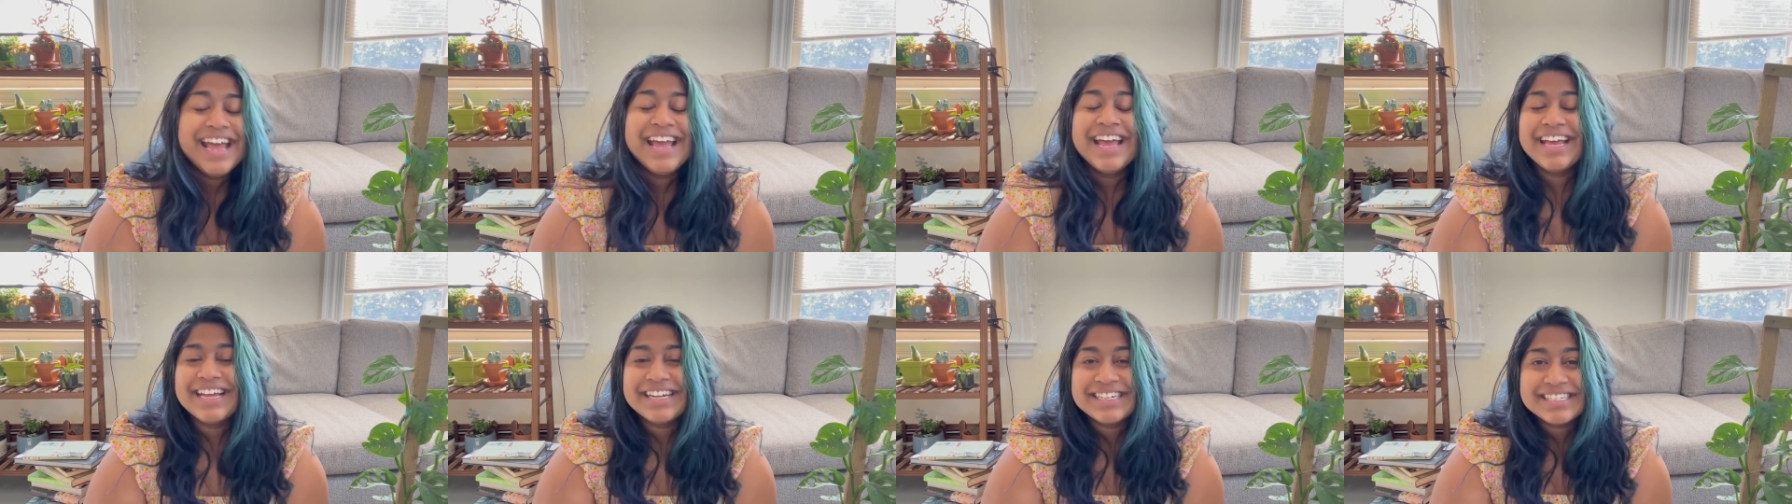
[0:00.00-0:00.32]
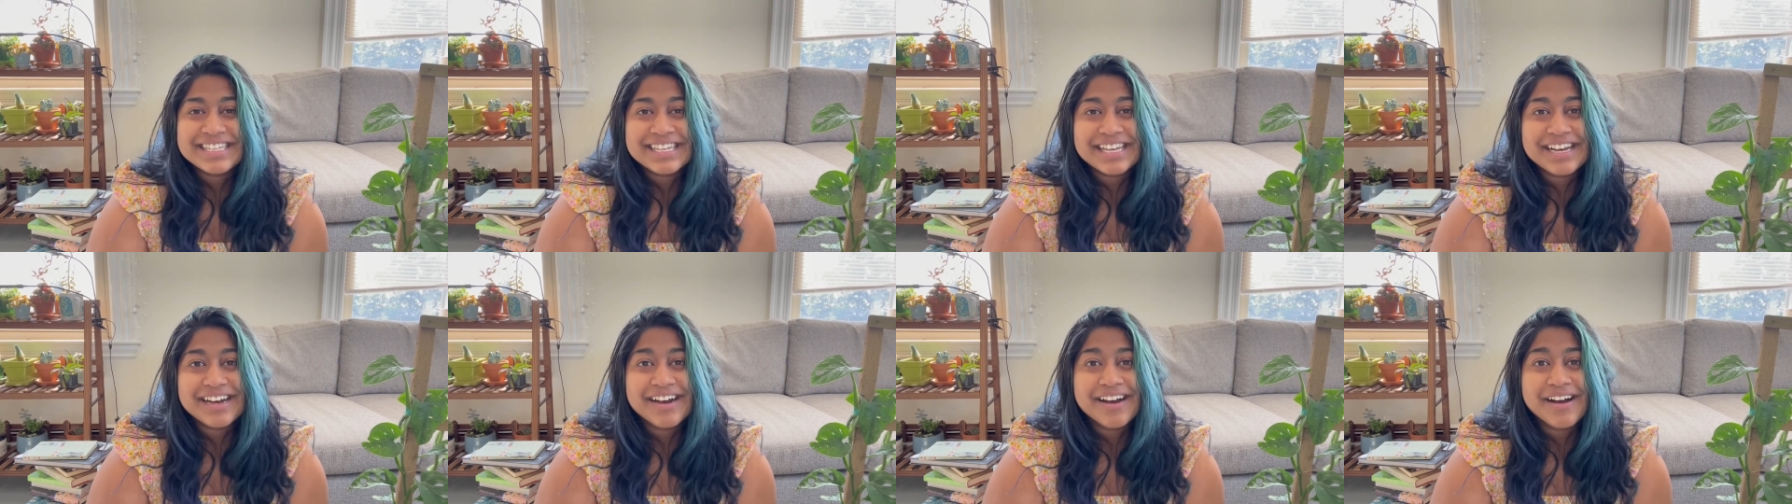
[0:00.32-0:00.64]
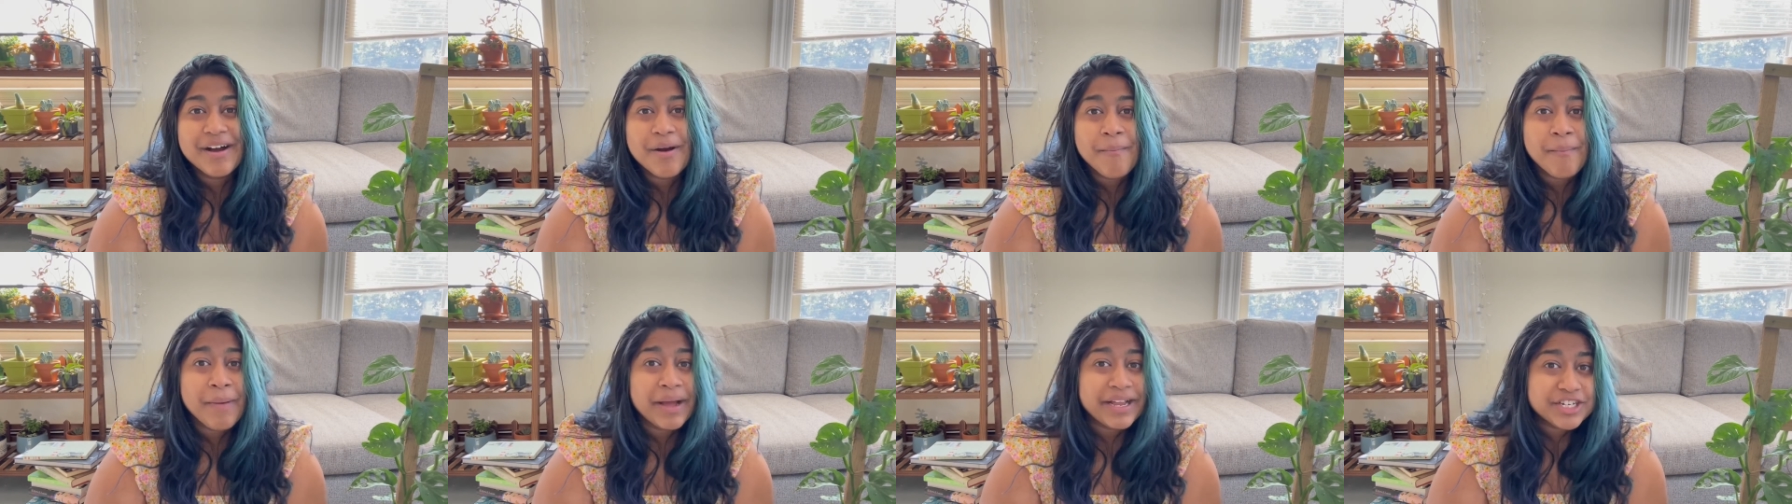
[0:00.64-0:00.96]

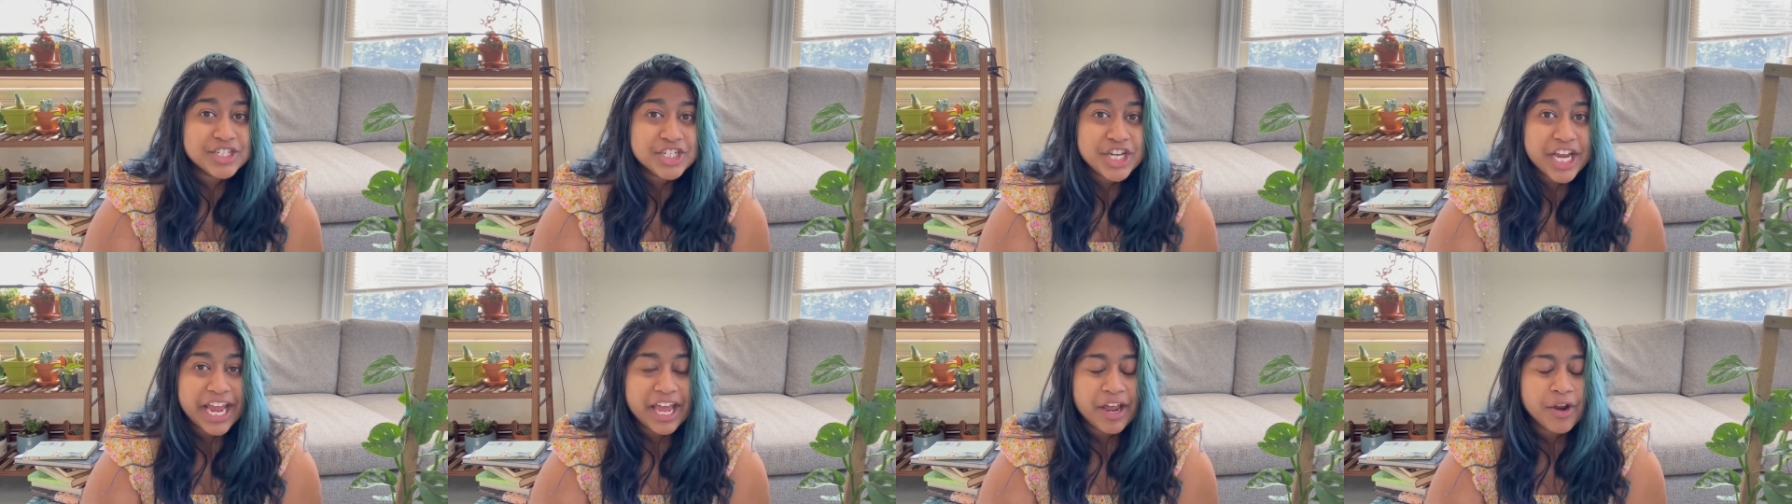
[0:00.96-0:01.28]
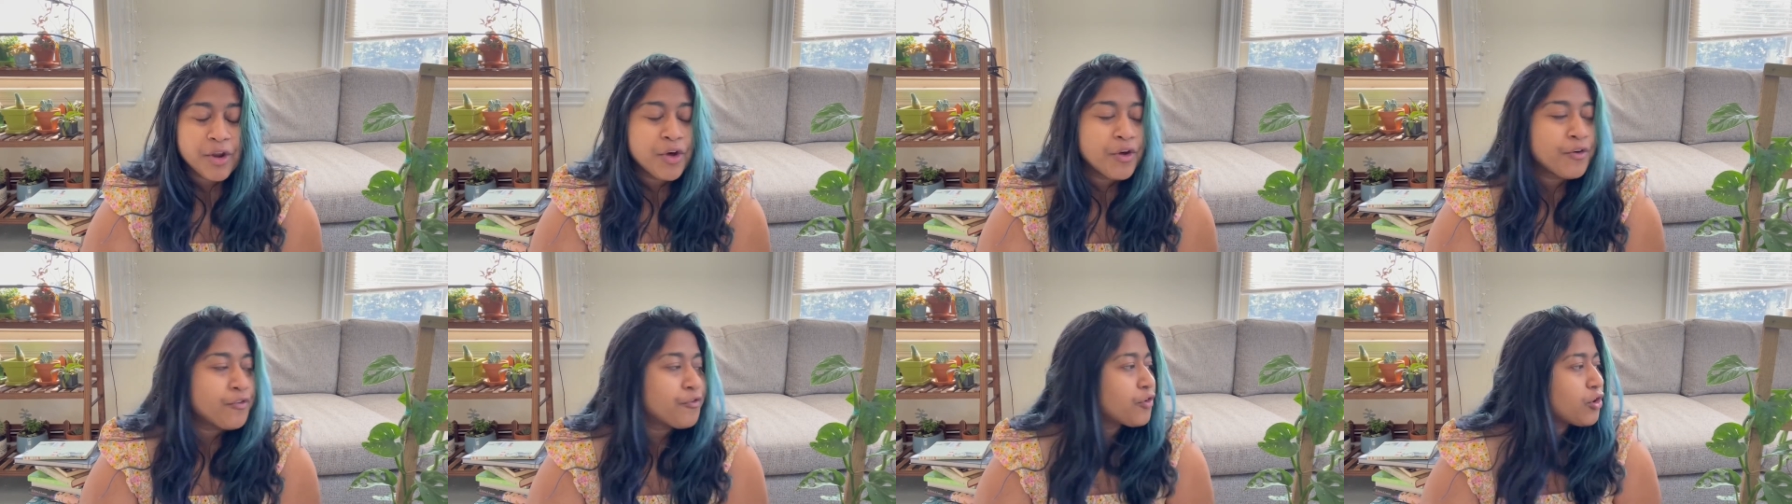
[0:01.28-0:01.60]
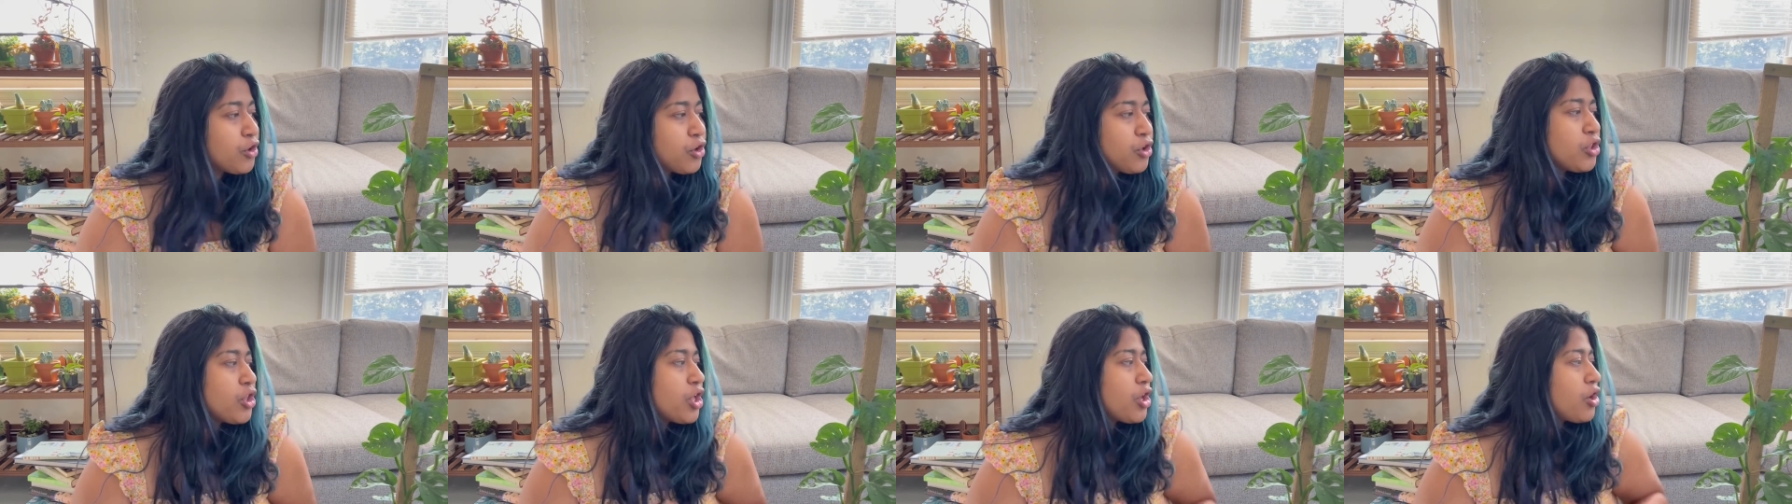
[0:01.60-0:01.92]
into my channel for
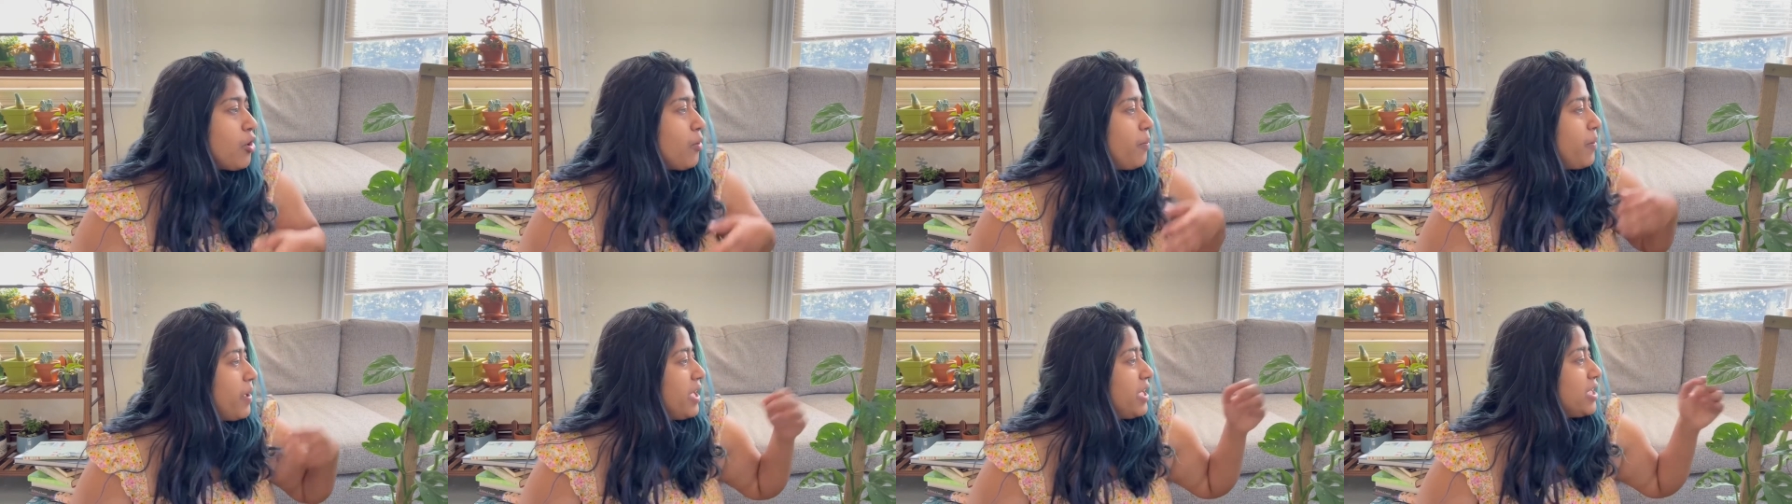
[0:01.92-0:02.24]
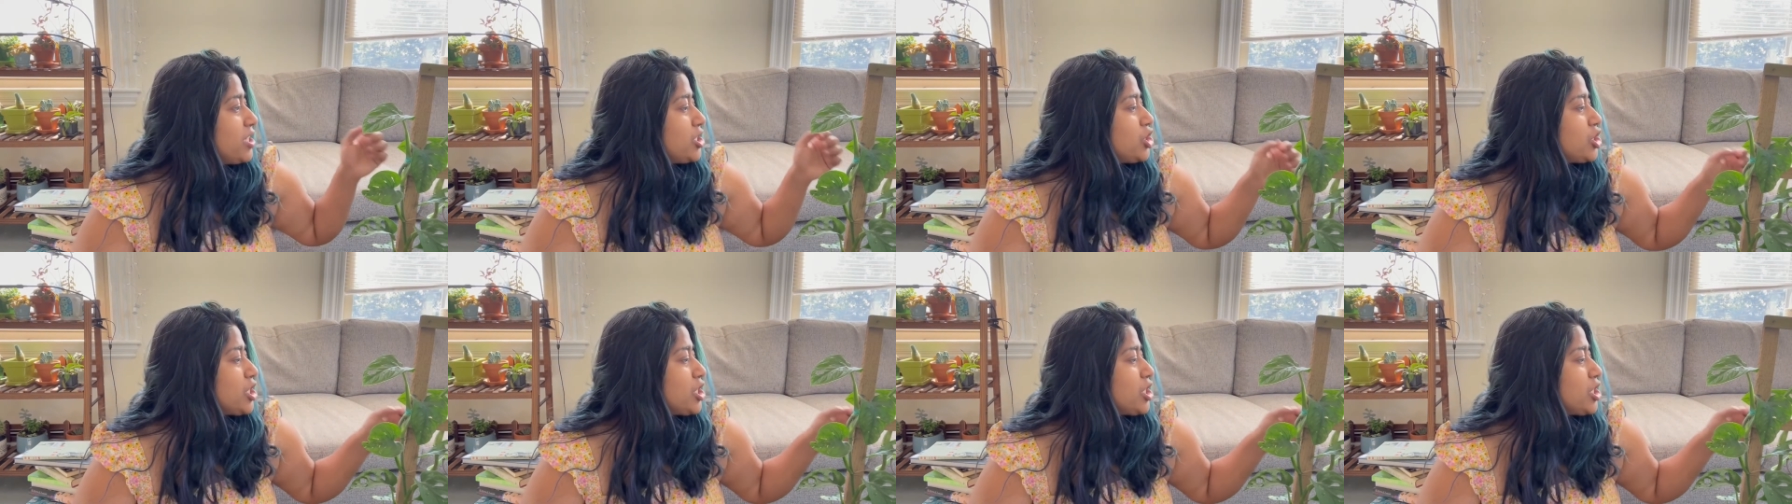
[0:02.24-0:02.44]
a little bit,